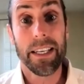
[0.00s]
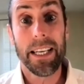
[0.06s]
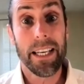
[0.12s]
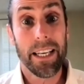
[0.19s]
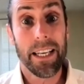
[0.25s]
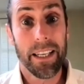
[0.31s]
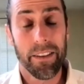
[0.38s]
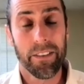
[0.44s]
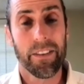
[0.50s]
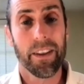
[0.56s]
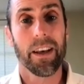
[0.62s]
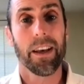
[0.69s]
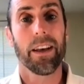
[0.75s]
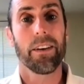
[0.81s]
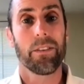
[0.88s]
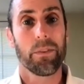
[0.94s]
needs
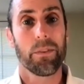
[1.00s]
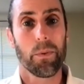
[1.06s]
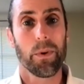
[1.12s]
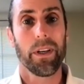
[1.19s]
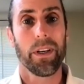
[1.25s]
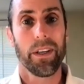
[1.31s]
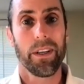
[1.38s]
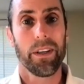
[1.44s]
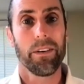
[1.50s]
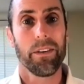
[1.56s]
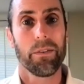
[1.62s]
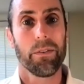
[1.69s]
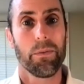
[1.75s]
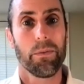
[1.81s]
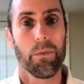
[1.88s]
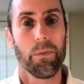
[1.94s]
that we
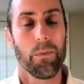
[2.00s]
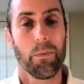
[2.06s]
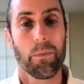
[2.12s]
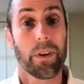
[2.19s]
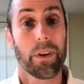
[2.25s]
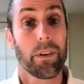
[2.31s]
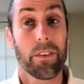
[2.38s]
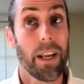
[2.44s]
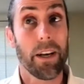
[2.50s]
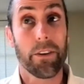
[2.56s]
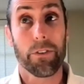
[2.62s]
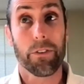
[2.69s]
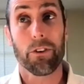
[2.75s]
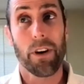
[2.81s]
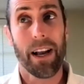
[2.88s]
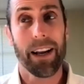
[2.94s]
take for
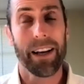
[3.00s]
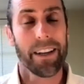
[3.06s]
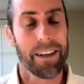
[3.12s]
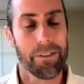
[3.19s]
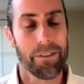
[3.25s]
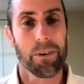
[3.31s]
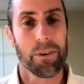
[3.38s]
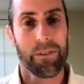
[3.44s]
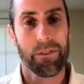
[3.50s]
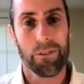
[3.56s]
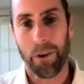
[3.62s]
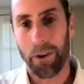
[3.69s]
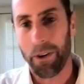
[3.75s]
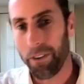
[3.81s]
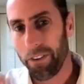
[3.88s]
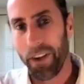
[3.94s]
granted if we're
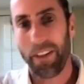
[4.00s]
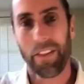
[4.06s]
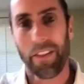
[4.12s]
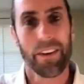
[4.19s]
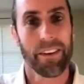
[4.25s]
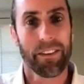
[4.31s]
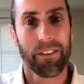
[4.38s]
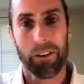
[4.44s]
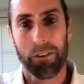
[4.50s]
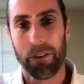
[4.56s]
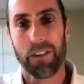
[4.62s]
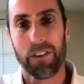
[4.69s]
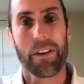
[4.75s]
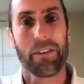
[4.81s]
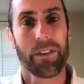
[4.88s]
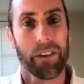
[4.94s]
focused on the
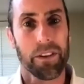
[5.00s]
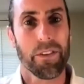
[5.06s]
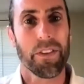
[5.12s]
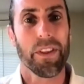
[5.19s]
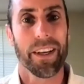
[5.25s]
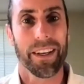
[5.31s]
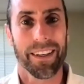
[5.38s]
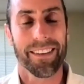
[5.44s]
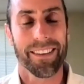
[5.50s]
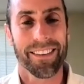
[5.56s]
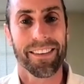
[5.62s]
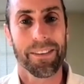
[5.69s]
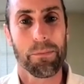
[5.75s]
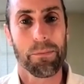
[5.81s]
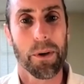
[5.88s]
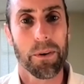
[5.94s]
surface level of things,
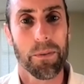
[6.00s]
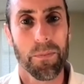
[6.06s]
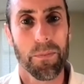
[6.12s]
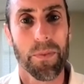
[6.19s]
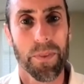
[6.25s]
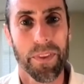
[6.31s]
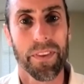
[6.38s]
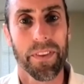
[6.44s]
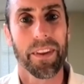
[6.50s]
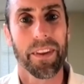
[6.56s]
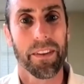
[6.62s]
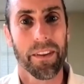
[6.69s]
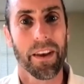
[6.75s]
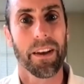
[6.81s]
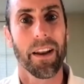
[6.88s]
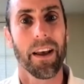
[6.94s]
but
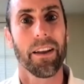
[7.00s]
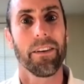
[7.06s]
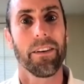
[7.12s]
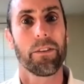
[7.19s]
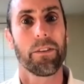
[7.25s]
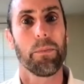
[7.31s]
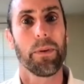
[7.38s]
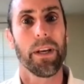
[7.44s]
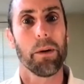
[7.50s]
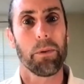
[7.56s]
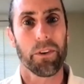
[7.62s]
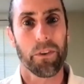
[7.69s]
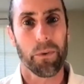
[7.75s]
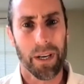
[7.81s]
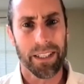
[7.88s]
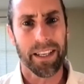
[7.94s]
that, and to be able
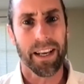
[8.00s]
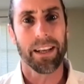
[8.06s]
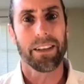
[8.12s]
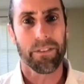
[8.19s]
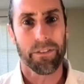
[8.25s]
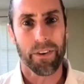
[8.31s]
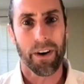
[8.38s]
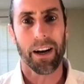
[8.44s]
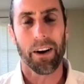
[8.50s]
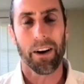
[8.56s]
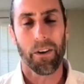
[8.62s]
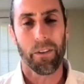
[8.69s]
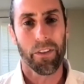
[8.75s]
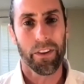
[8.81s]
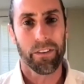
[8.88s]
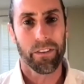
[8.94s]
to identify, oh,
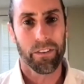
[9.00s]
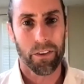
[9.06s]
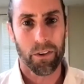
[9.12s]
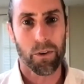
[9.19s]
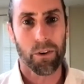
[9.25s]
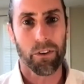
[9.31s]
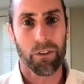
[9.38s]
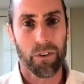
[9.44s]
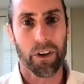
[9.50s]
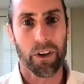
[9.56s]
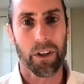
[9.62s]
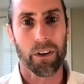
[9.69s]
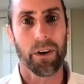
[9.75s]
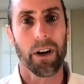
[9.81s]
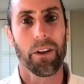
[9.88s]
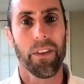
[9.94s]
this is a core struggle
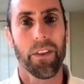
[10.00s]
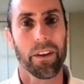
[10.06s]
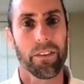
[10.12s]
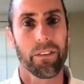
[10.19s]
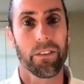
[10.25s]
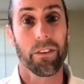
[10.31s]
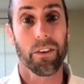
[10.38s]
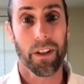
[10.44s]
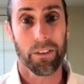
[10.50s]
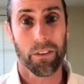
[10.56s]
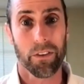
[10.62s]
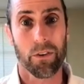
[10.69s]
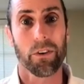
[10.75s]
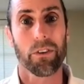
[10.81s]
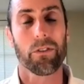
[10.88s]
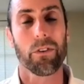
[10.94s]
around this, so that's a
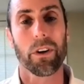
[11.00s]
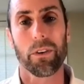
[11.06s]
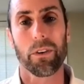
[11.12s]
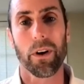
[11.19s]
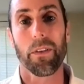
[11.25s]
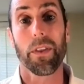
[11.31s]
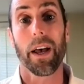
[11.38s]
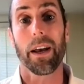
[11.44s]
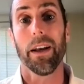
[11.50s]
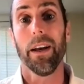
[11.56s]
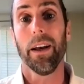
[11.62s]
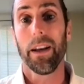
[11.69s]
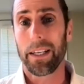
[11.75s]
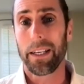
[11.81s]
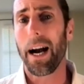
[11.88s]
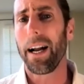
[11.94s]
core struggle around that,
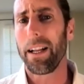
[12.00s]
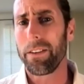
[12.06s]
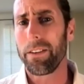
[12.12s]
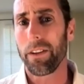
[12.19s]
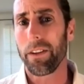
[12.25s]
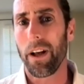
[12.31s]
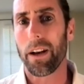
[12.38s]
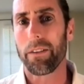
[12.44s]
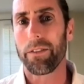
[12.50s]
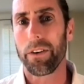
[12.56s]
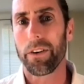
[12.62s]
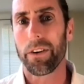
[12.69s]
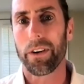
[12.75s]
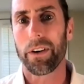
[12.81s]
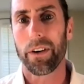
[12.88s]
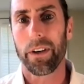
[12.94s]
guides a lot of
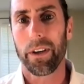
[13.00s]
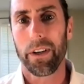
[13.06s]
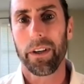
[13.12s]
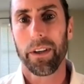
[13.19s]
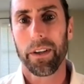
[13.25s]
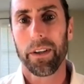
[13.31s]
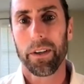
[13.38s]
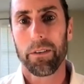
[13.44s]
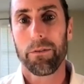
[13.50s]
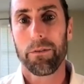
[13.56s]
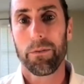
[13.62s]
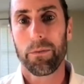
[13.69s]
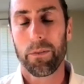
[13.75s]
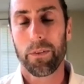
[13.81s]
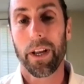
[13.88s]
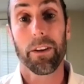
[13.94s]
your
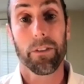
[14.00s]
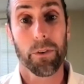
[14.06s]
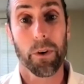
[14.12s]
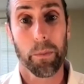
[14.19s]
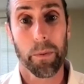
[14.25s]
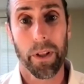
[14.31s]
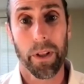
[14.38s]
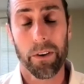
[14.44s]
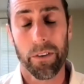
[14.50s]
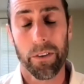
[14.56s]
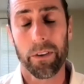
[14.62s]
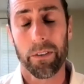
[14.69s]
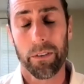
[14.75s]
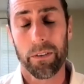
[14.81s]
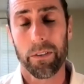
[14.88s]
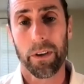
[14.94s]
case. Absolutely.
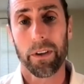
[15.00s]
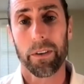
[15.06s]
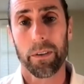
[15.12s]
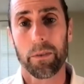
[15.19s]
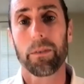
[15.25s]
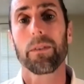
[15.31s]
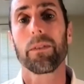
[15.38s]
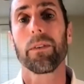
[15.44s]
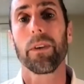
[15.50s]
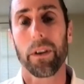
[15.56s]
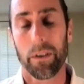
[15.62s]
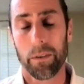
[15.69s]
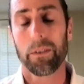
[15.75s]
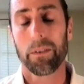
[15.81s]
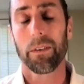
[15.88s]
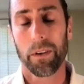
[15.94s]
Right. And
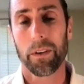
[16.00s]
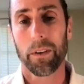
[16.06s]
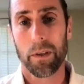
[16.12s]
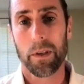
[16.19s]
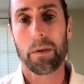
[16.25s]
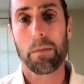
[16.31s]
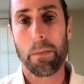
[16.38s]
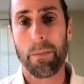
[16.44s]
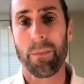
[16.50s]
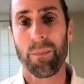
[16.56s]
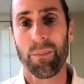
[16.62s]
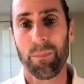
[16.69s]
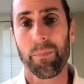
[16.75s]
I'm thinking on